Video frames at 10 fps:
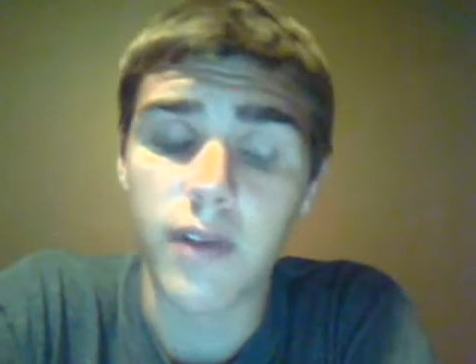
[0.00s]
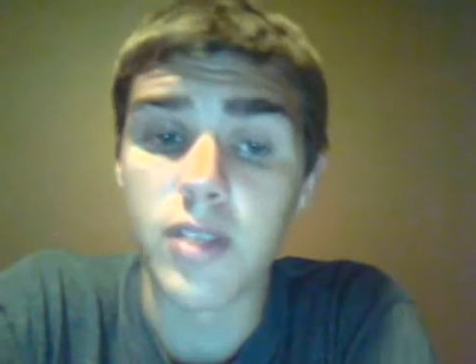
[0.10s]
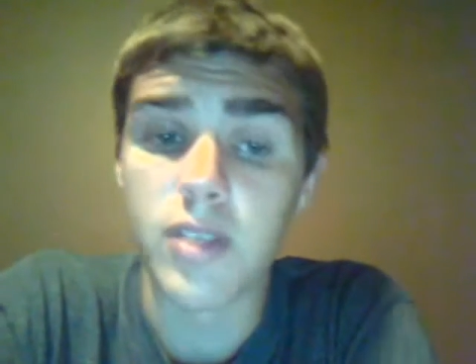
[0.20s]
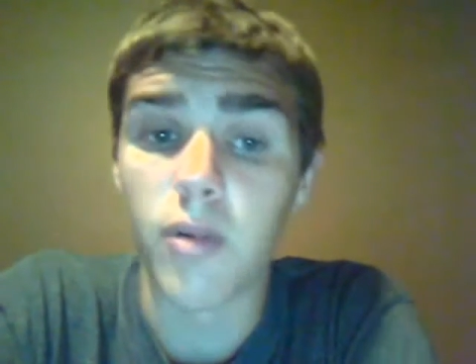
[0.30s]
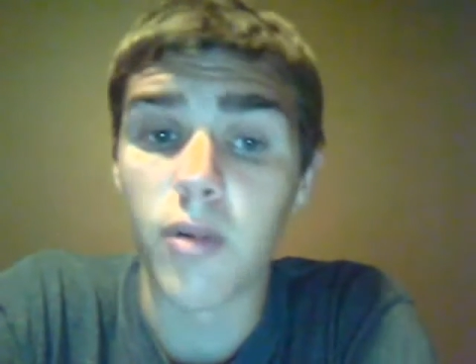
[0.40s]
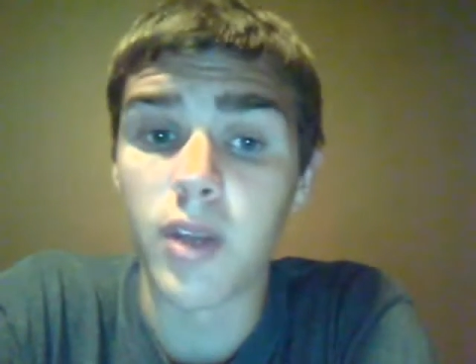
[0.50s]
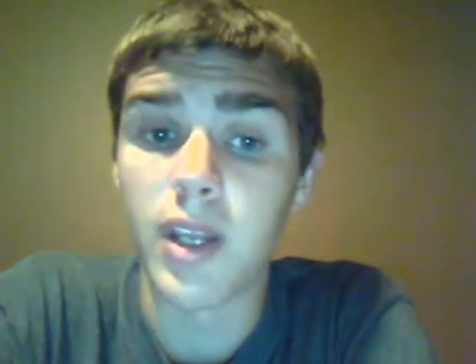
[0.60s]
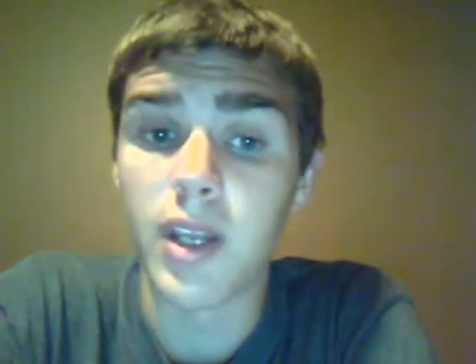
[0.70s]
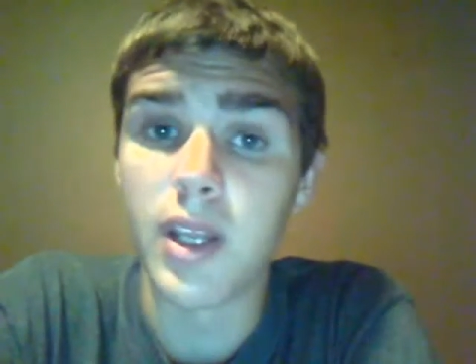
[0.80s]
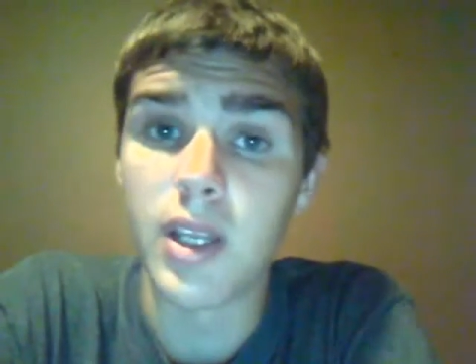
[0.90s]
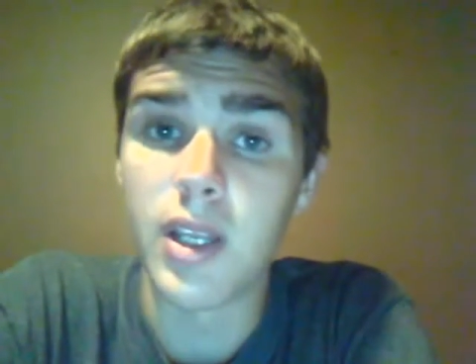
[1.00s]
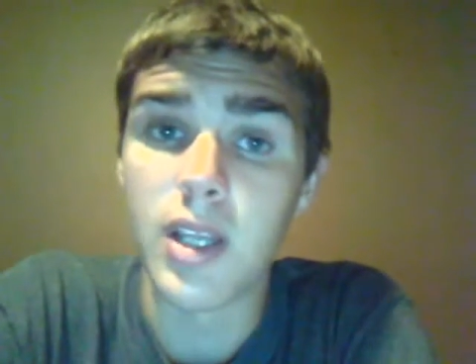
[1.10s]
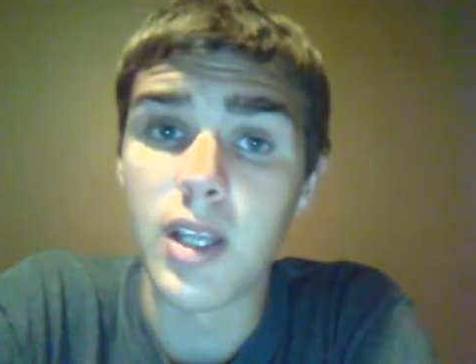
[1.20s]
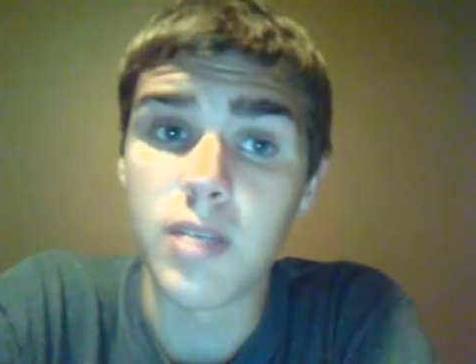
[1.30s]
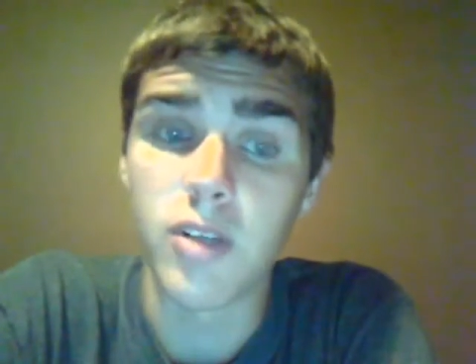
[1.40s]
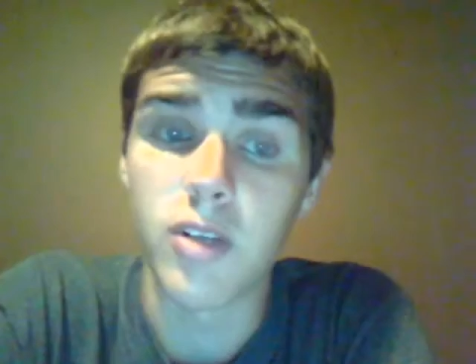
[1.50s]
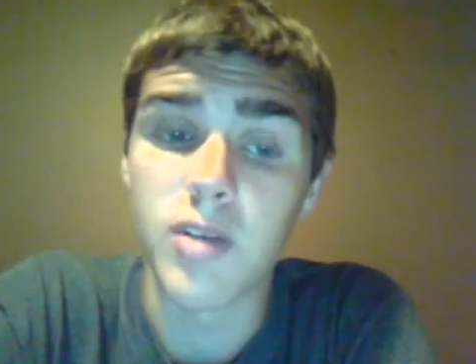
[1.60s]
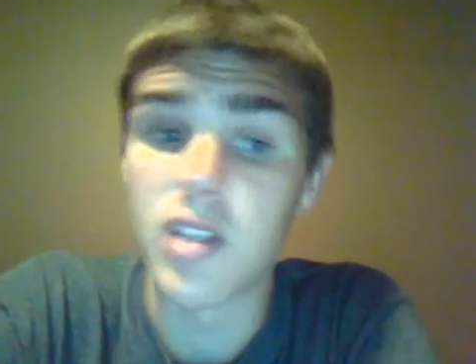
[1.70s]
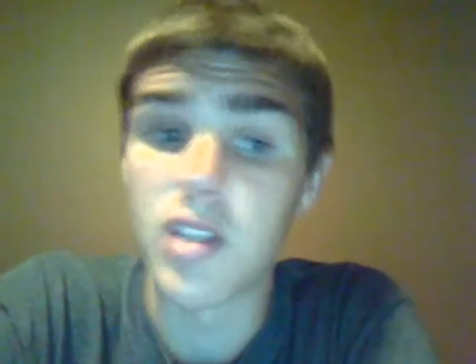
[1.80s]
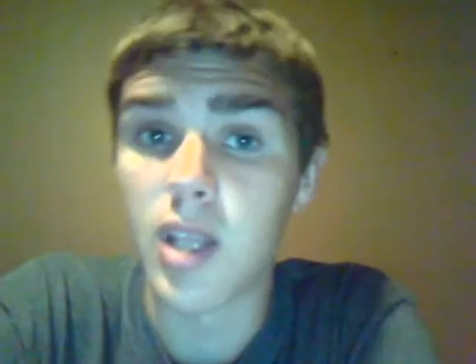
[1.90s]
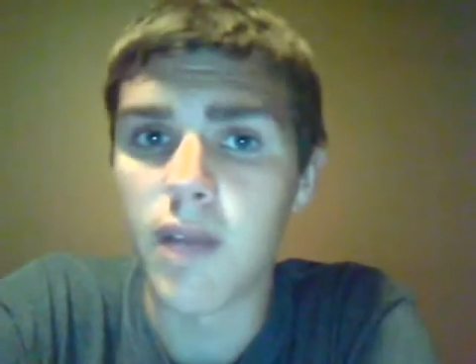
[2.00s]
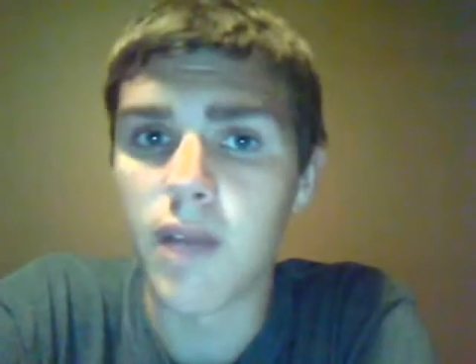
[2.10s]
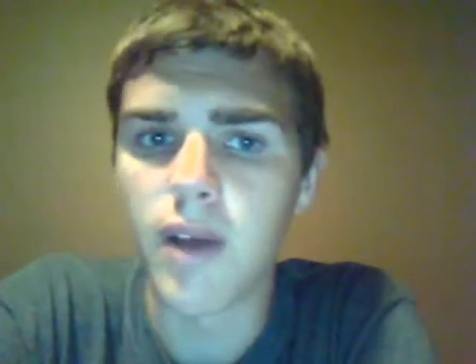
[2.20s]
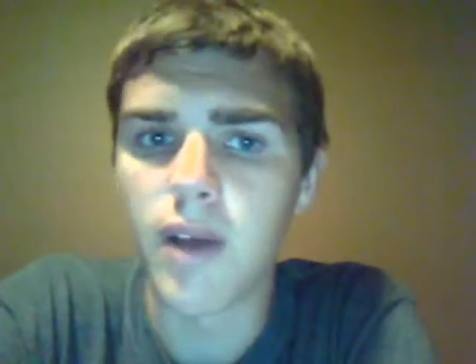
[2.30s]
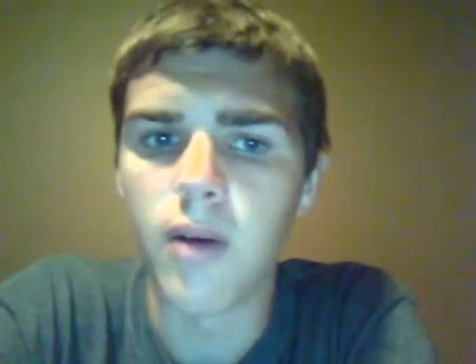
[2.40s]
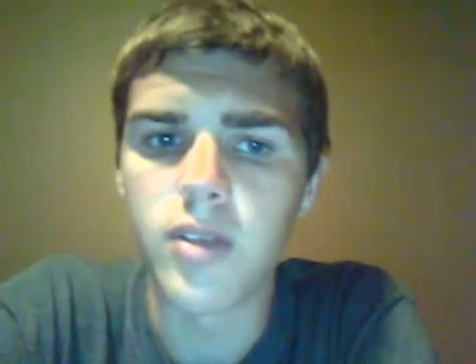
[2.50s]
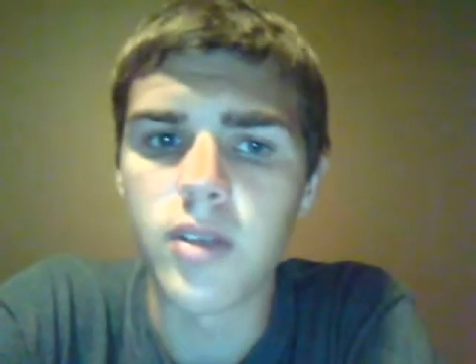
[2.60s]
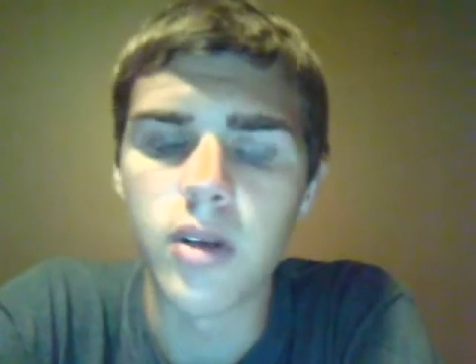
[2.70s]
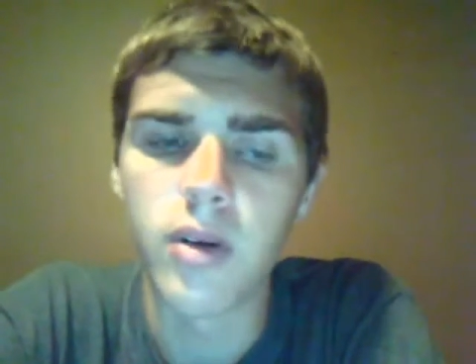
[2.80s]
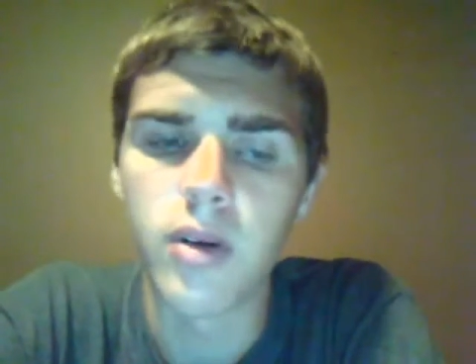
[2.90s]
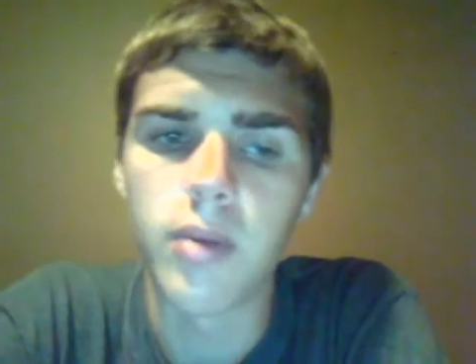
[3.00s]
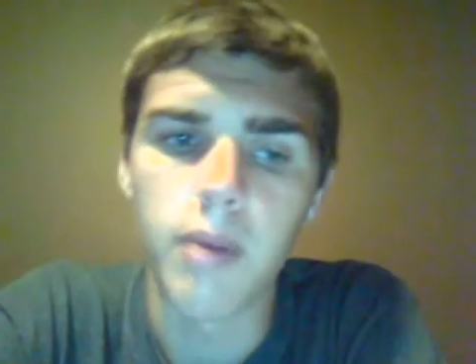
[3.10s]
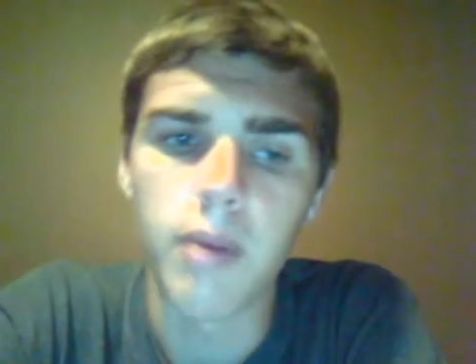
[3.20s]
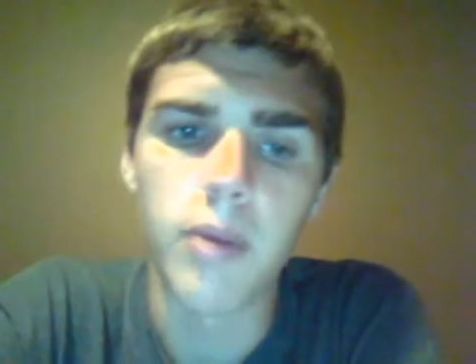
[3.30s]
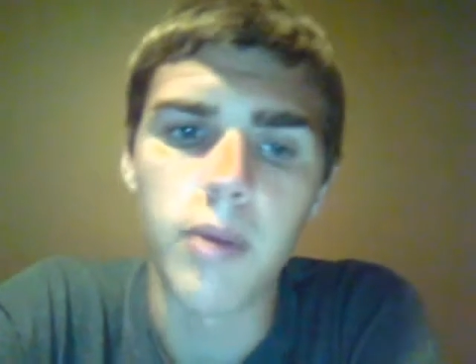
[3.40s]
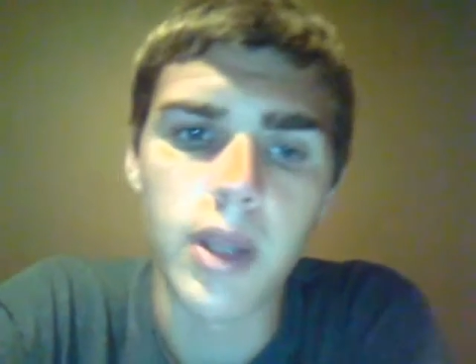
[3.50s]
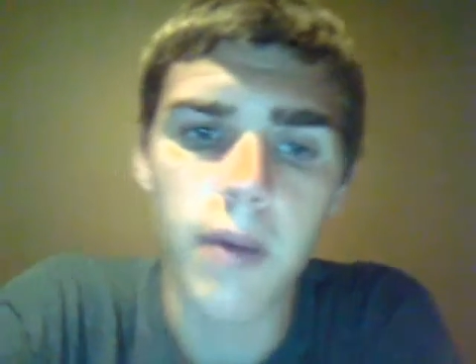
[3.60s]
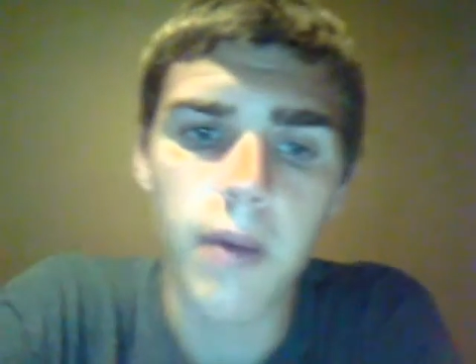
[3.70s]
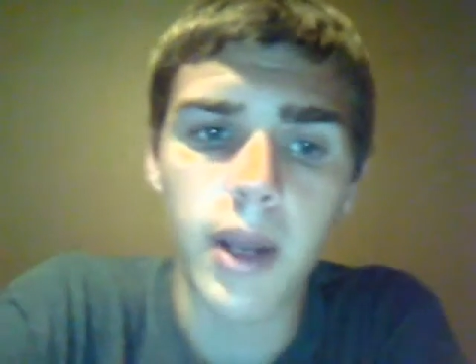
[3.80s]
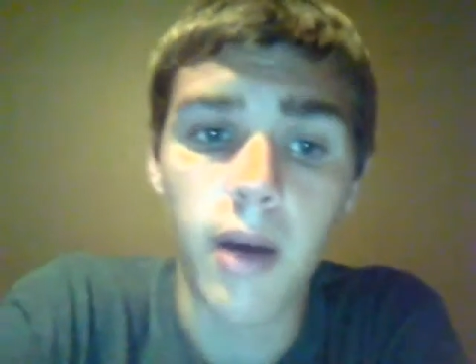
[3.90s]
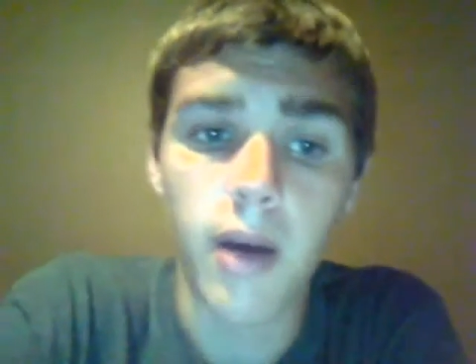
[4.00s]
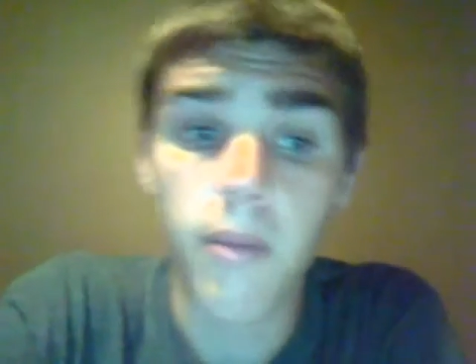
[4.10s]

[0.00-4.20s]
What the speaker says: more than Henne and has more experience in the NFL, so he'll probably win that one out.